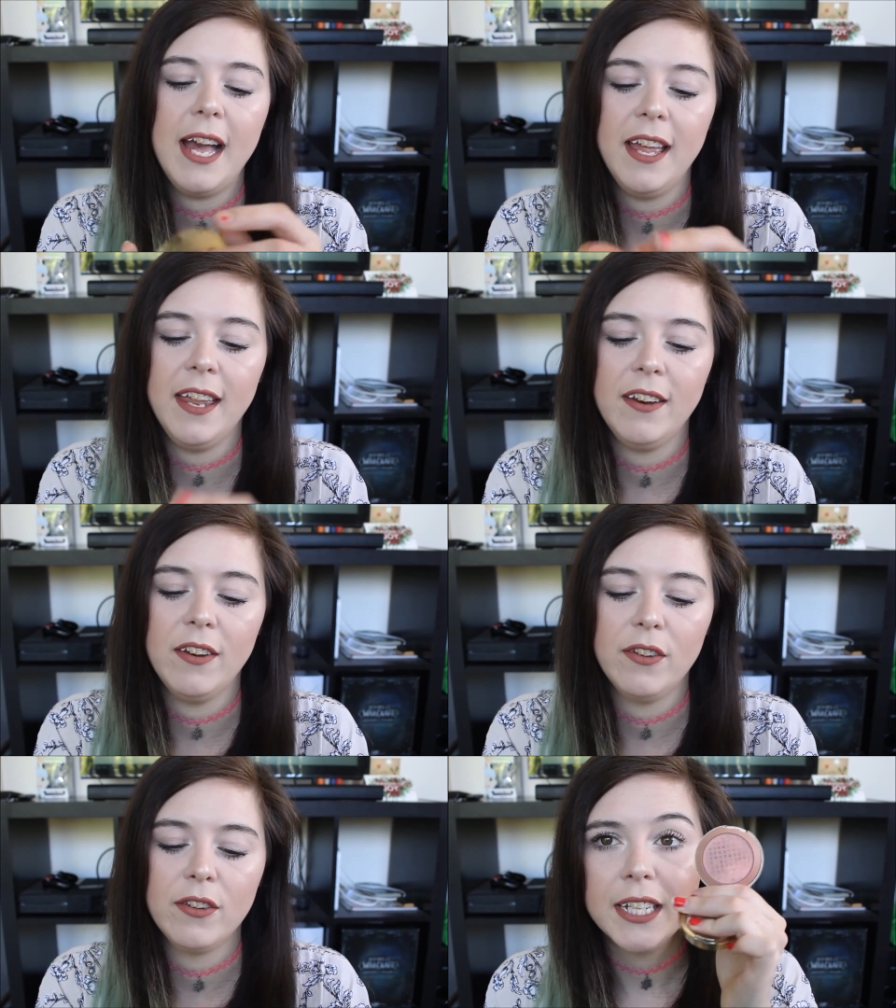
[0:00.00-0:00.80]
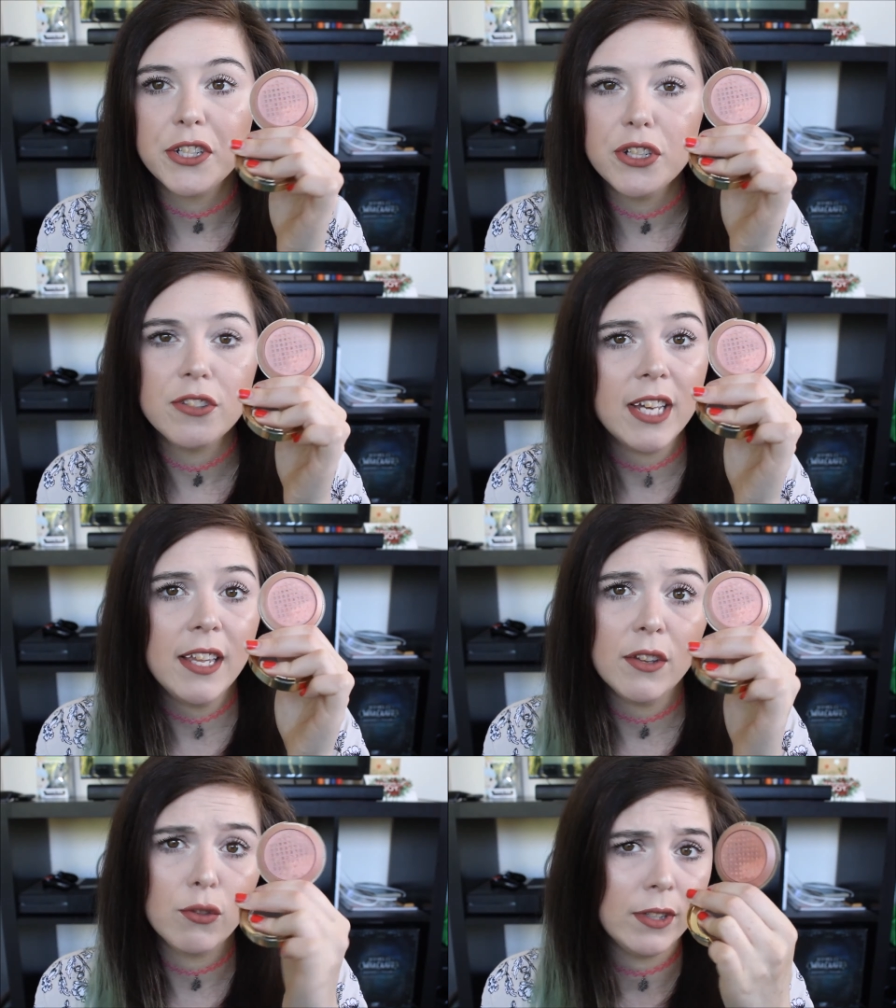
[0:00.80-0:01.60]
and let's just say
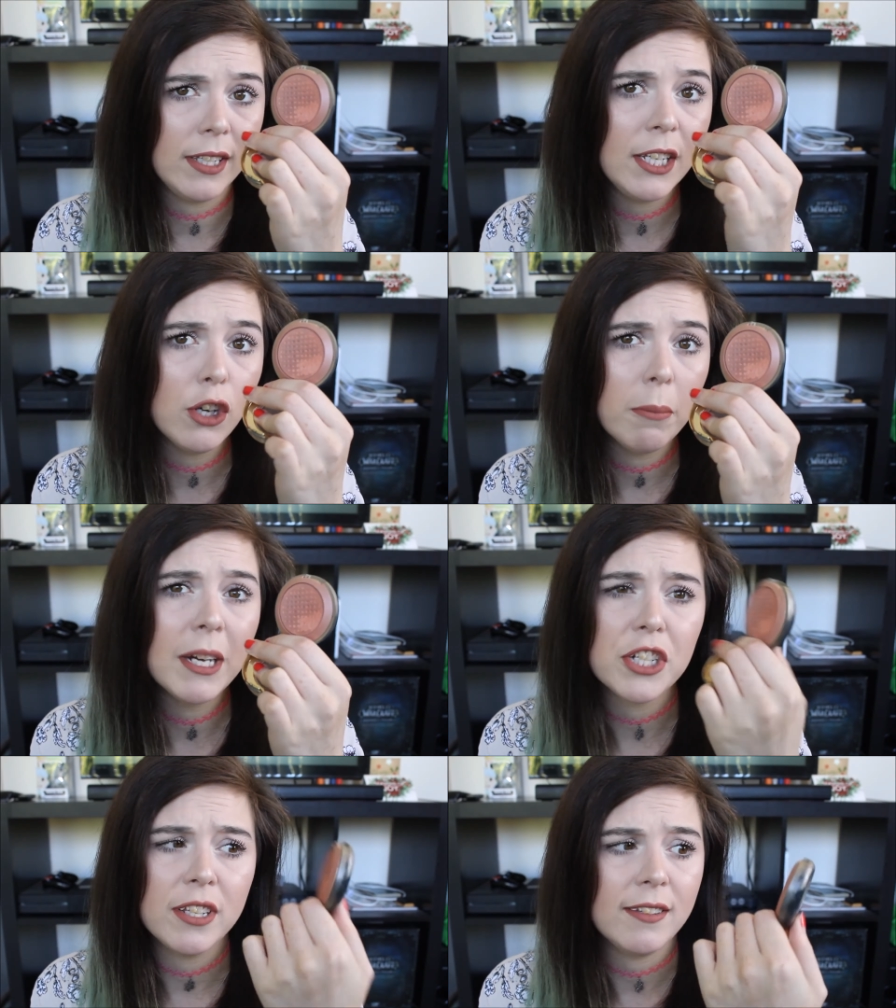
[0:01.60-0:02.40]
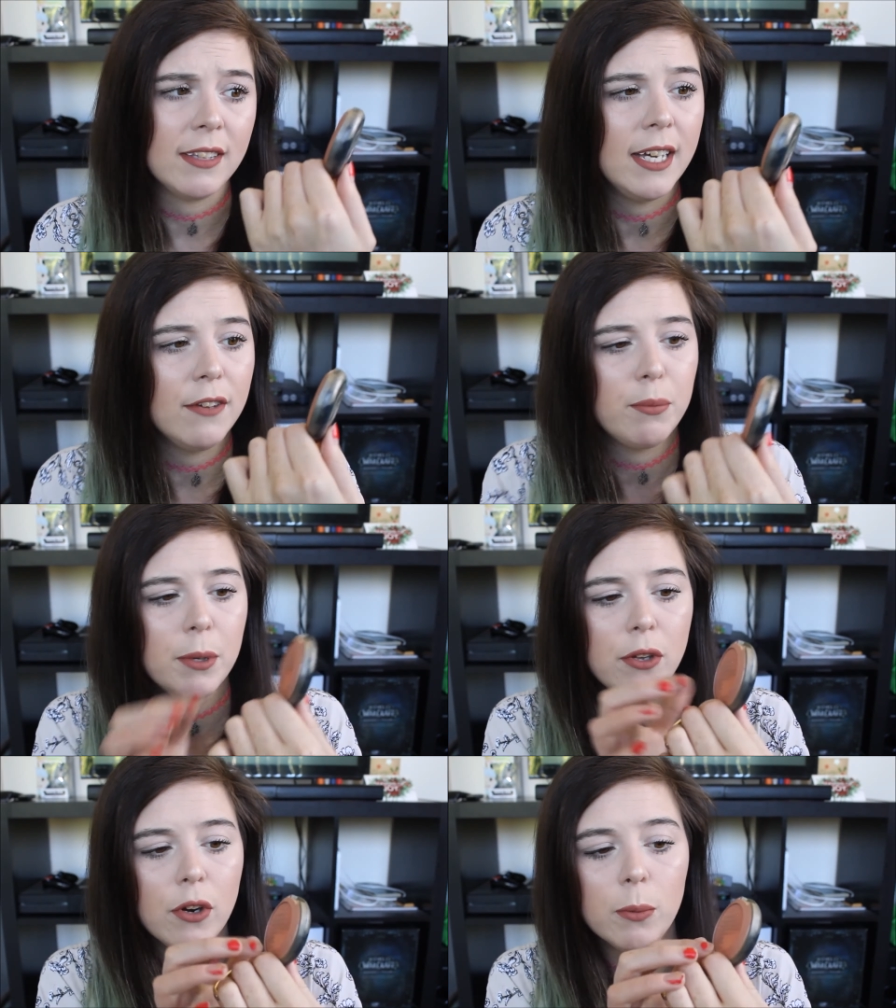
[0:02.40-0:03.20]
there's really not much of this left,
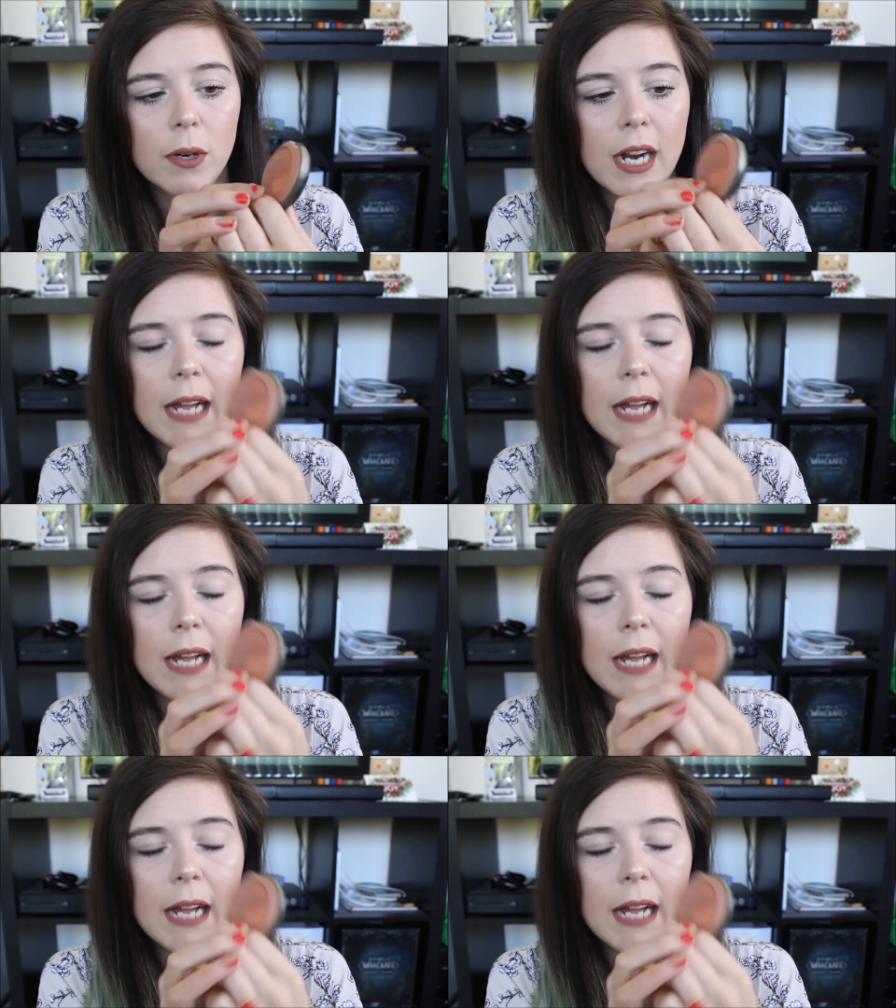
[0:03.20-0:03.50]
but you know what?